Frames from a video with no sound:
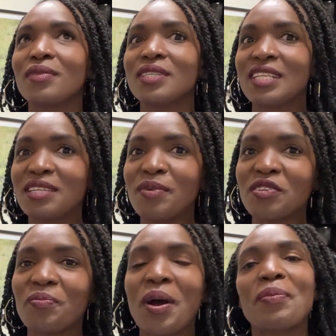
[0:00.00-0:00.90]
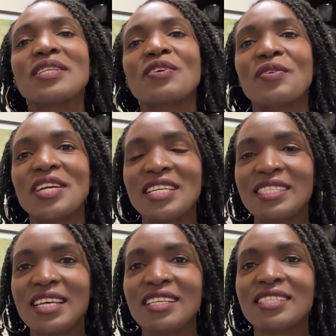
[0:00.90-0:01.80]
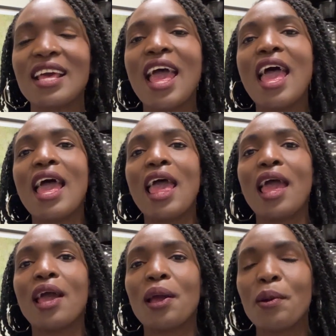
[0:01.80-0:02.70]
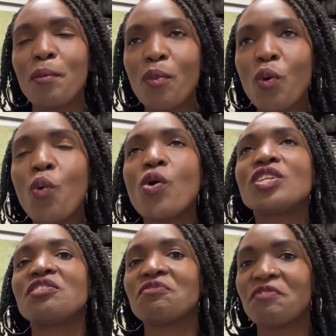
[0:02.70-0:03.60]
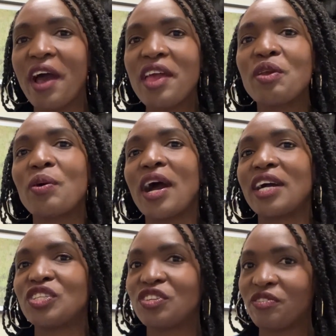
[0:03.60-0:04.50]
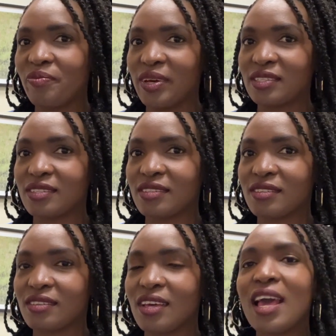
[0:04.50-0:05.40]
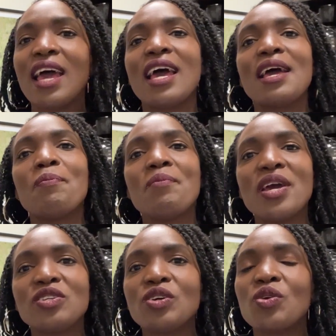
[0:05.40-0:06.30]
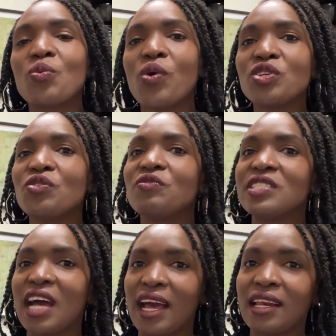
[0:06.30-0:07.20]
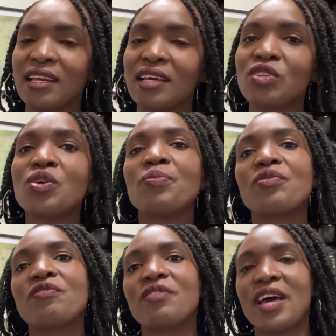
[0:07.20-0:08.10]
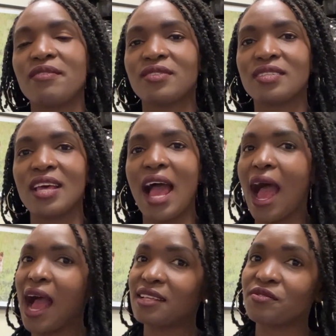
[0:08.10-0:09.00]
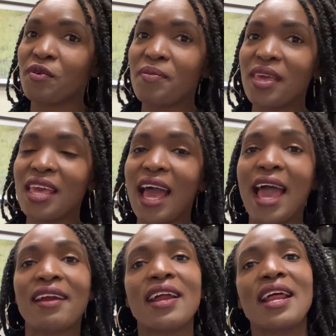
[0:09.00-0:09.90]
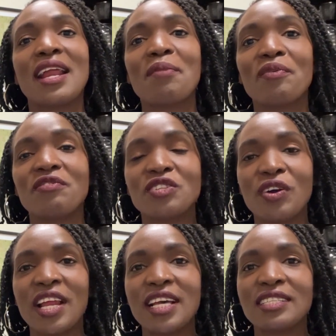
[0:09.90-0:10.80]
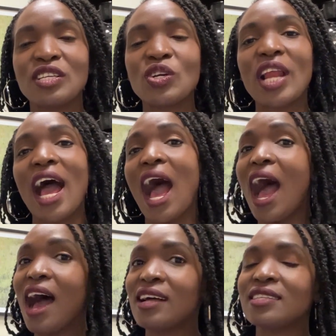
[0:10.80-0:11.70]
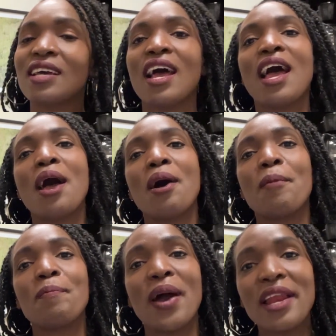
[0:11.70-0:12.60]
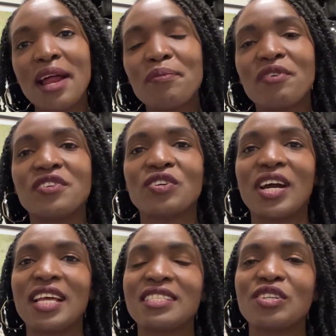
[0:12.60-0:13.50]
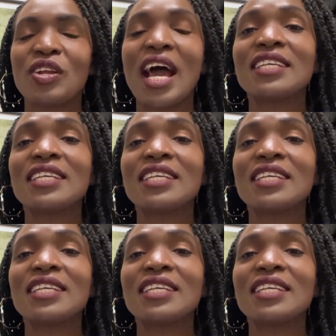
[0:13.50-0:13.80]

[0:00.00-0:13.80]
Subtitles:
statement of purpose or essays, quantify your achievements. Mention what you've done to improve lives. As for me, I run a non-profit organization, and my non-profit organization has